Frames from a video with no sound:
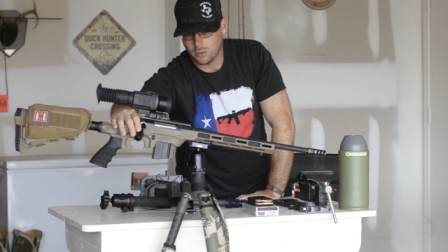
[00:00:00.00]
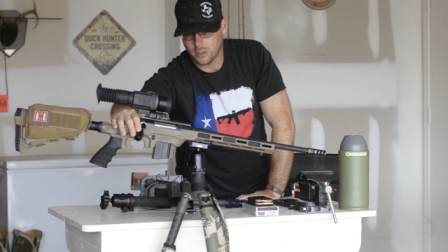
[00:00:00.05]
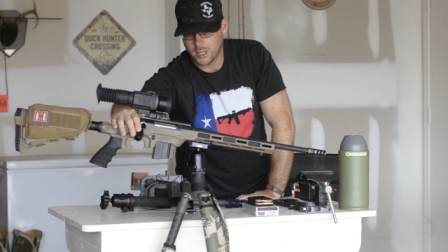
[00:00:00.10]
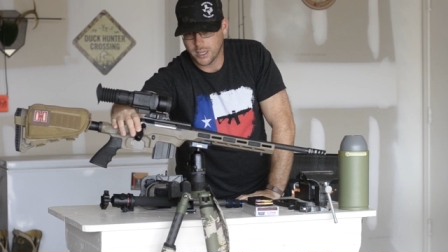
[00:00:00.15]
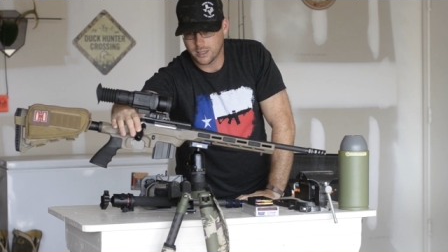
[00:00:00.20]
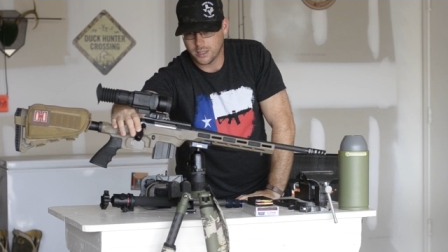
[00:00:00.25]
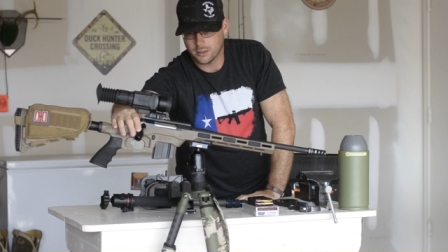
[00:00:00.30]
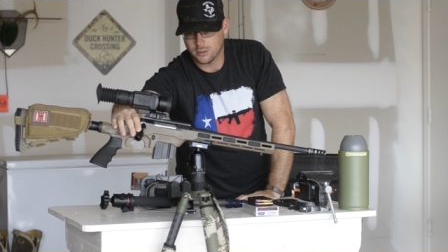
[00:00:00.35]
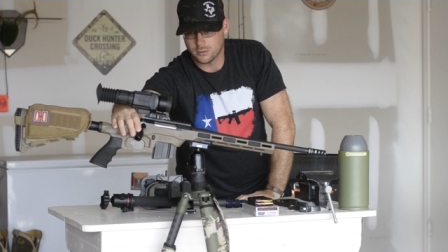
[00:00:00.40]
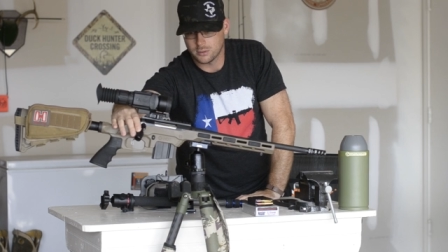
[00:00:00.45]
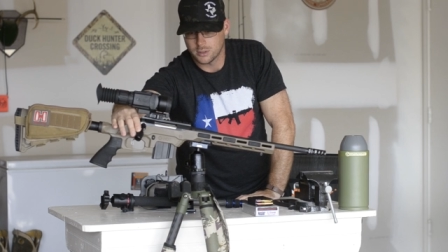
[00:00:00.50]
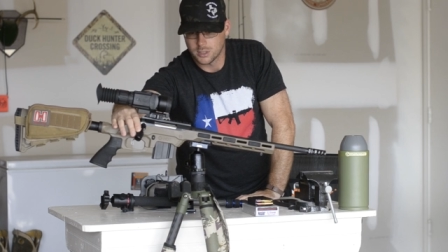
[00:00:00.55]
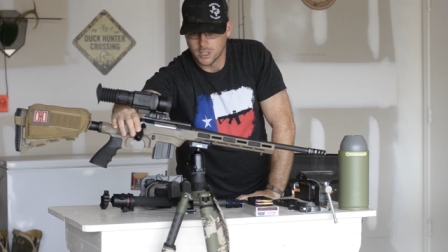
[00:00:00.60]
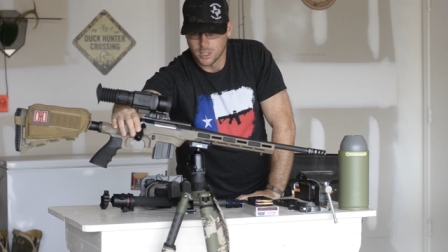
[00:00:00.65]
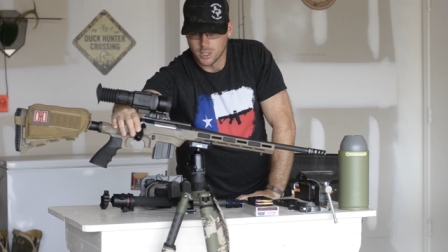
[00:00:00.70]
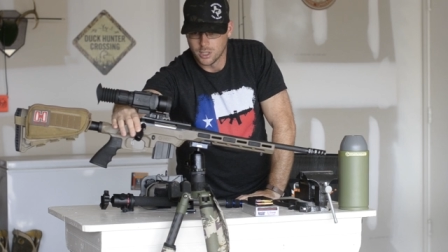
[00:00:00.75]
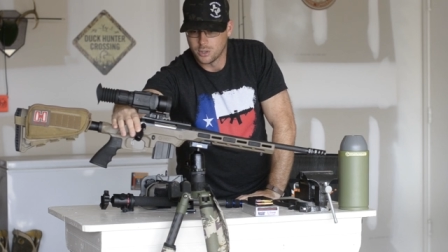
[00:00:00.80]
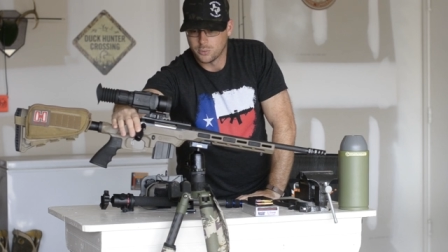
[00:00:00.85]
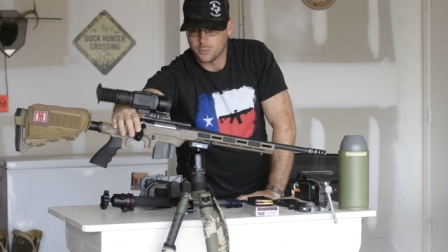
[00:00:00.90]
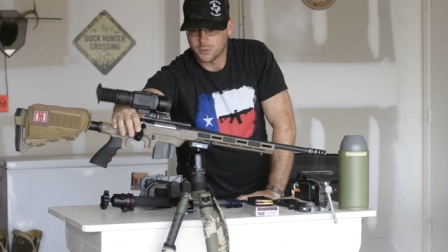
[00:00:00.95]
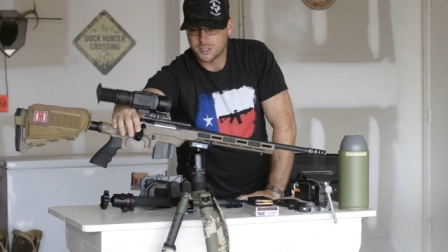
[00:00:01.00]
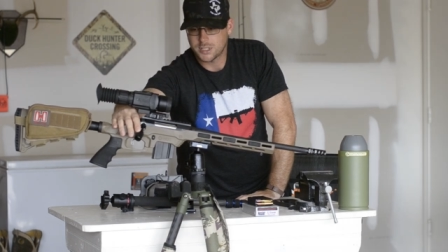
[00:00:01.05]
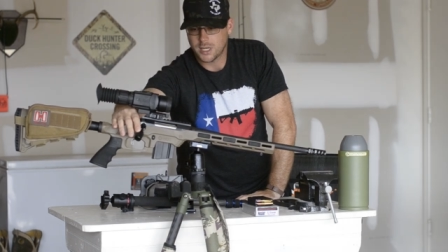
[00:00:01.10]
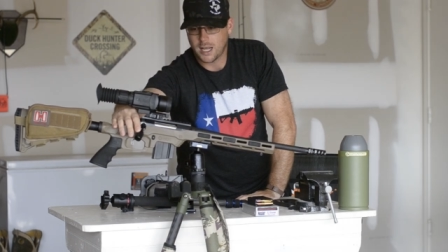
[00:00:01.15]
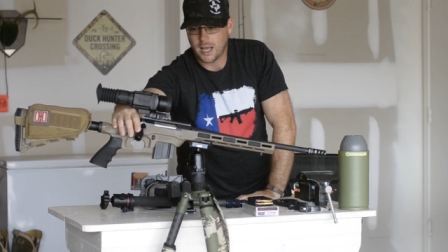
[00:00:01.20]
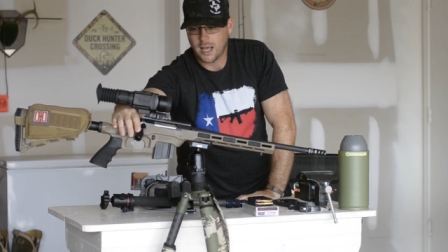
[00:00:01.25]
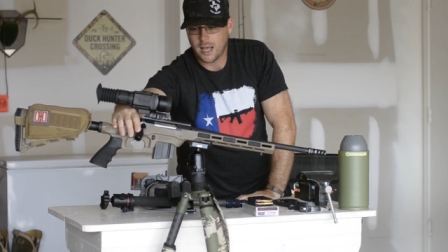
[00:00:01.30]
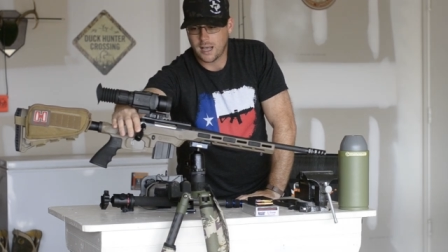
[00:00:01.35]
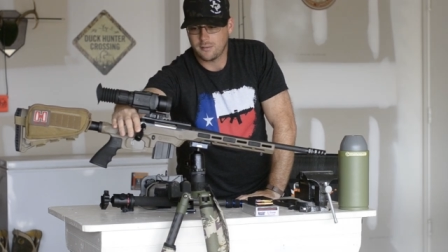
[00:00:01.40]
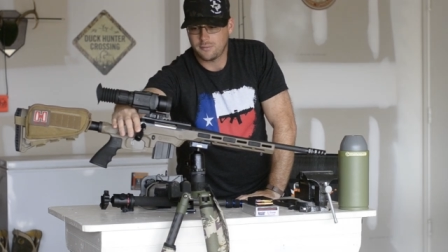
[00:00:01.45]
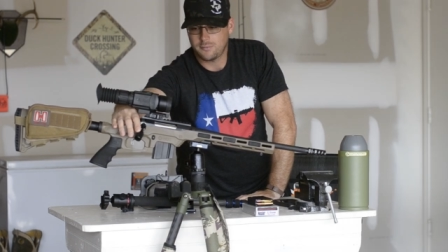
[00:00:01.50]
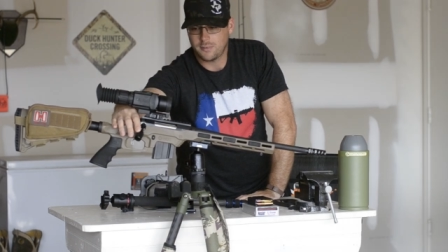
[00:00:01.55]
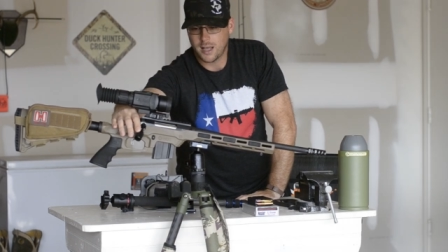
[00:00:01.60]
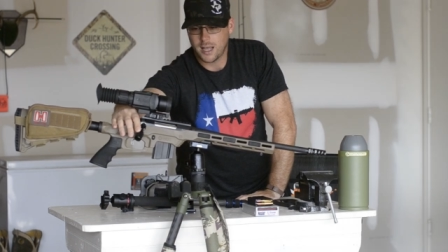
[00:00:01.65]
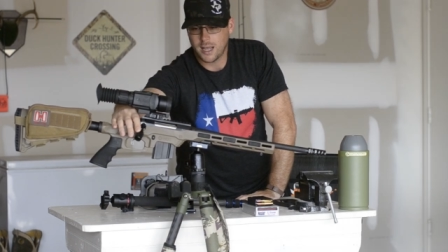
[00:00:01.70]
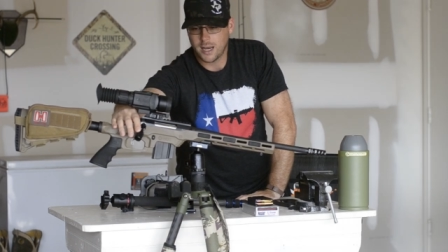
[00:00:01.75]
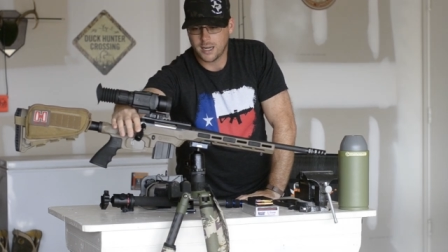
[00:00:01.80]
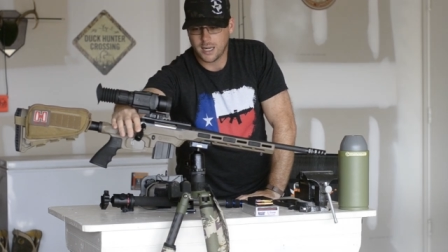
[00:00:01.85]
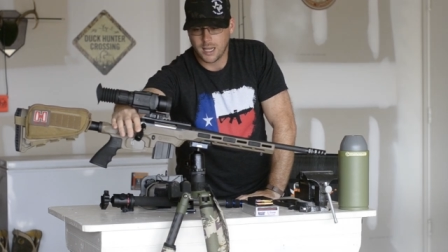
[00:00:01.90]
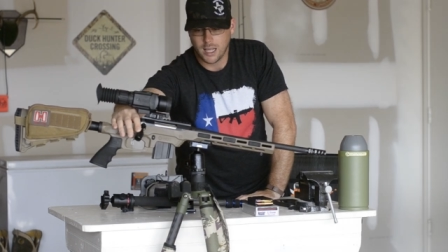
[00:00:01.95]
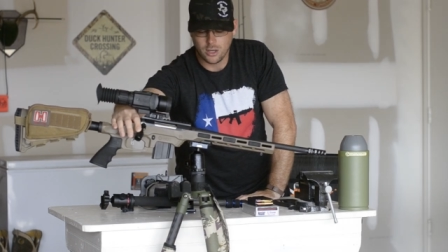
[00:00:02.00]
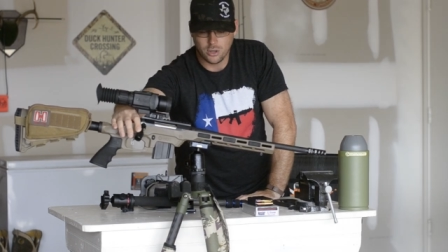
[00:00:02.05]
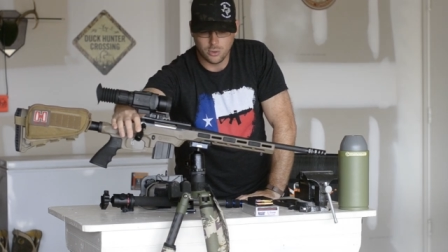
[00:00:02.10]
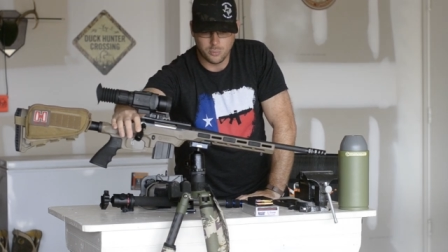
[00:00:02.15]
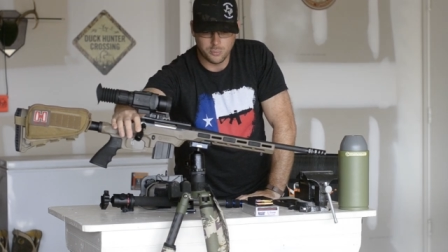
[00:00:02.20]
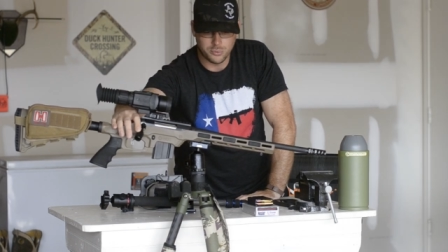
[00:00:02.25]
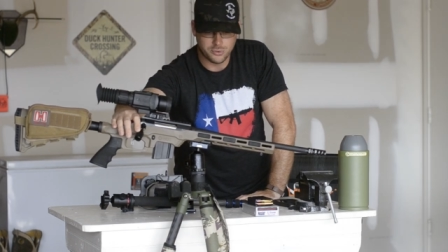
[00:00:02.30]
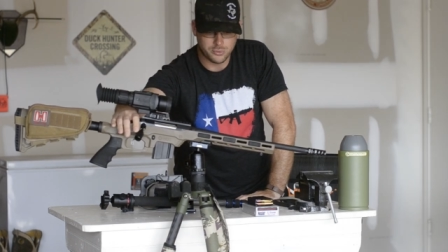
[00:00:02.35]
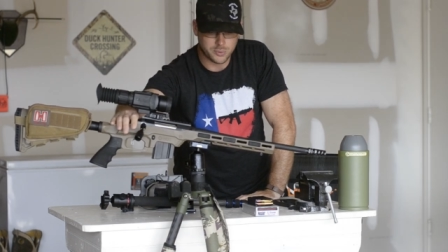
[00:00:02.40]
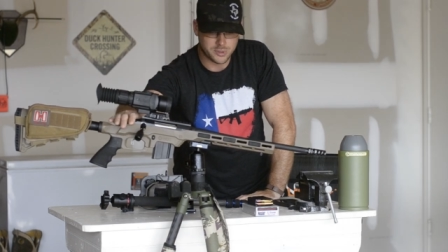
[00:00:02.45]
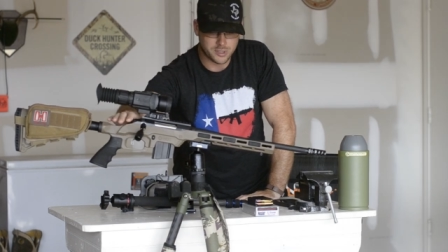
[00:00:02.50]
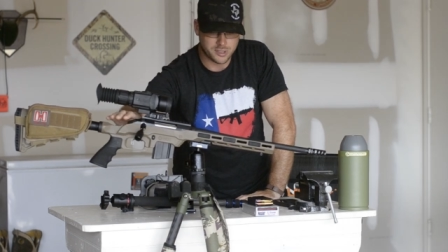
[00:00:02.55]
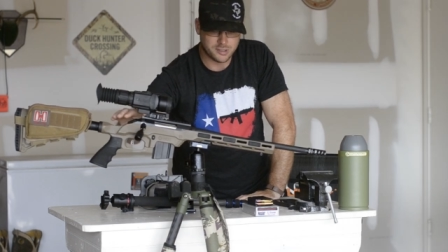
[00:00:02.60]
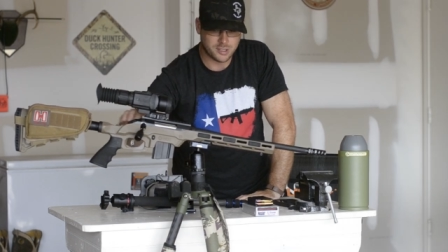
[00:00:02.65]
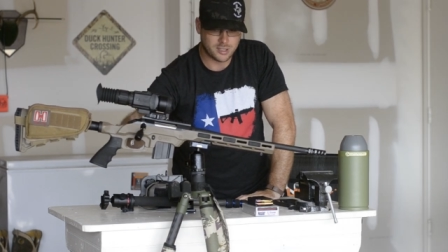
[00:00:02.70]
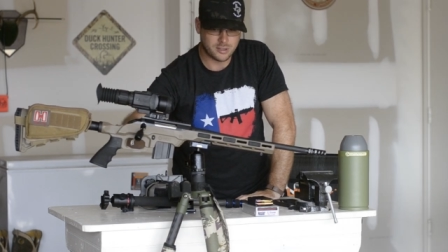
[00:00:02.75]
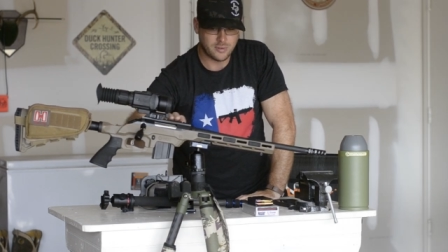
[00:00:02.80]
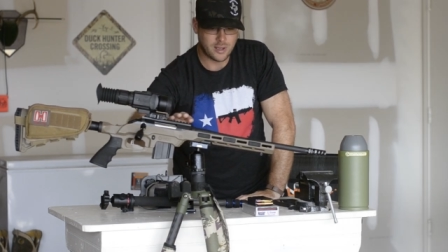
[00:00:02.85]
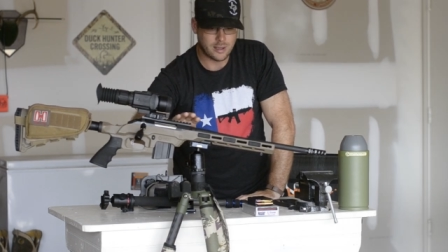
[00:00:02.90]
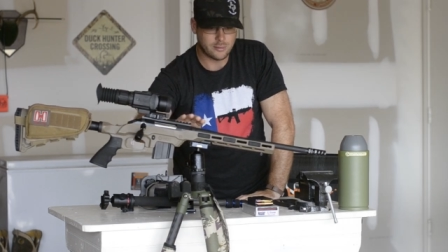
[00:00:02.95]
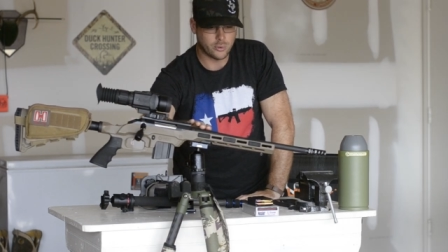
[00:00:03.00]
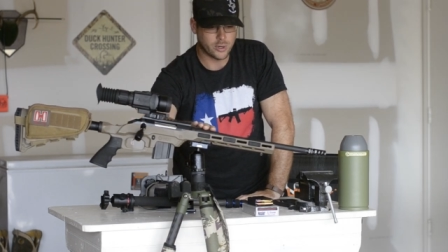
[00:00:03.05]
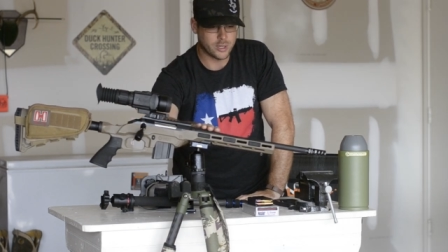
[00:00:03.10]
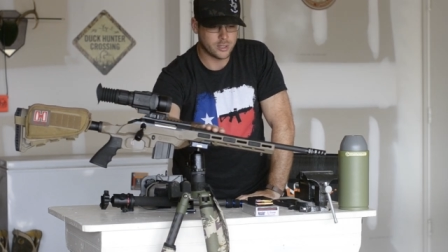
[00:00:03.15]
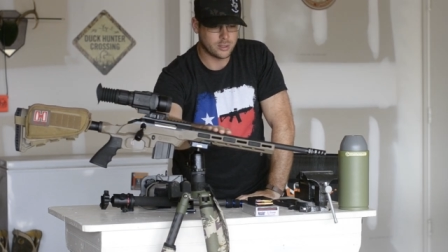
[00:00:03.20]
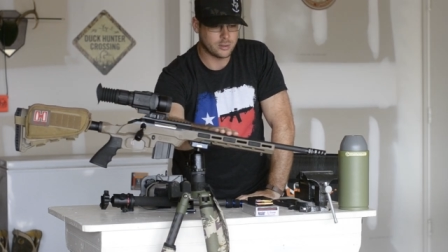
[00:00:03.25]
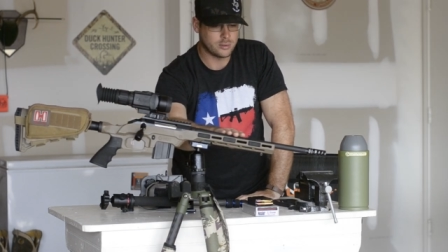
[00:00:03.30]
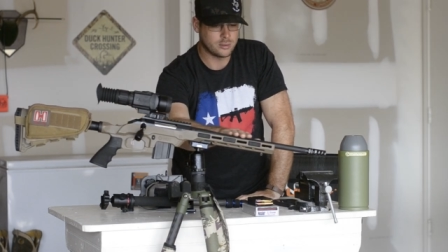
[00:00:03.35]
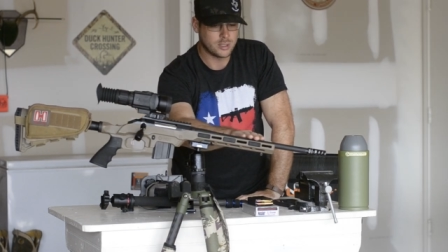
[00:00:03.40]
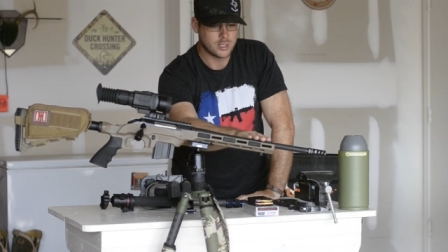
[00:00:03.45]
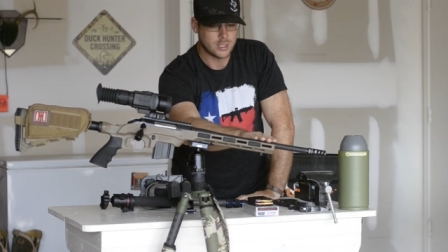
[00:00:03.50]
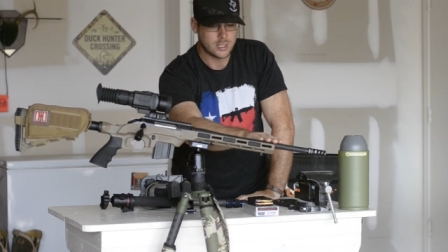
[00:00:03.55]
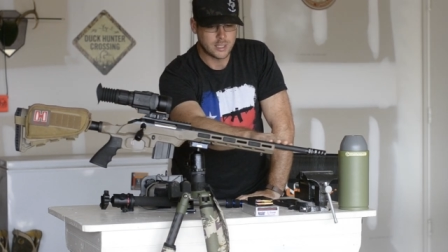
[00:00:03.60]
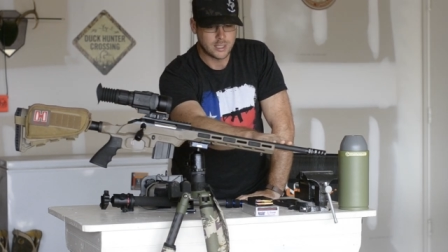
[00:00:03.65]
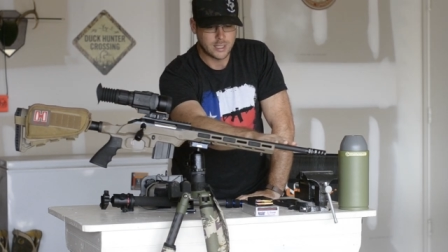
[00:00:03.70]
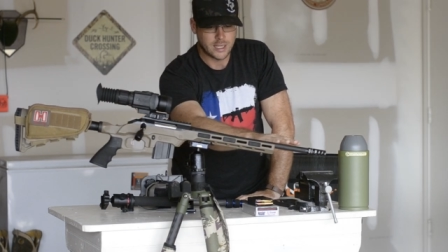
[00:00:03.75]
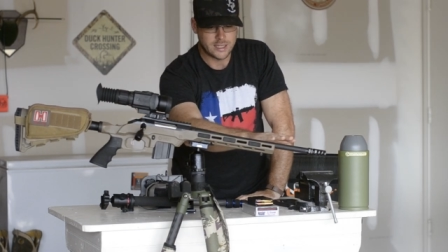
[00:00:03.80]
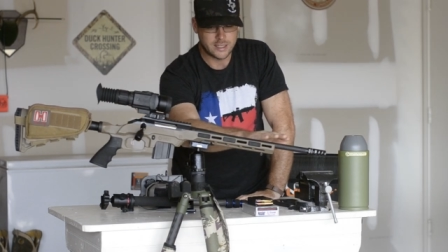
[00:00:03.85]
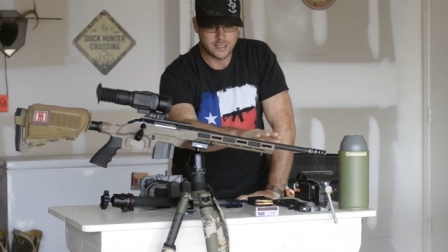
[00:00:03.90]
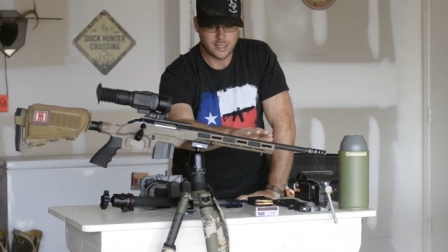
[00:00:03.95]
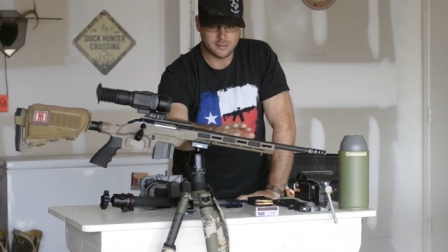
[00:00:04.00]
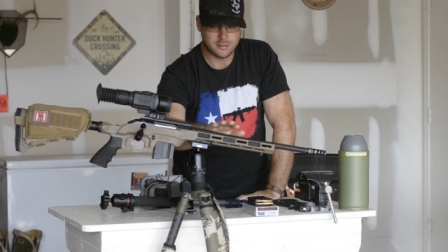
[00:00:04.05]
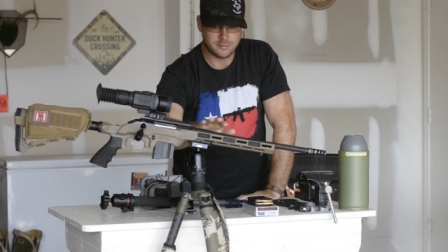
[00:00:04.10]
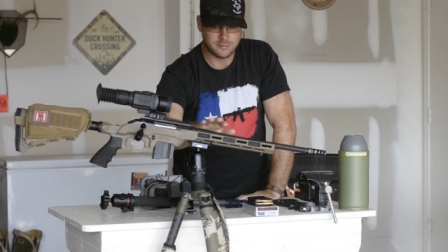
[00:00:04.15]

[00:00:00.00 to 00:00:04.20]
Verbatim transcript: extended bolt handle, which I find helps with the 6.5 Grendel.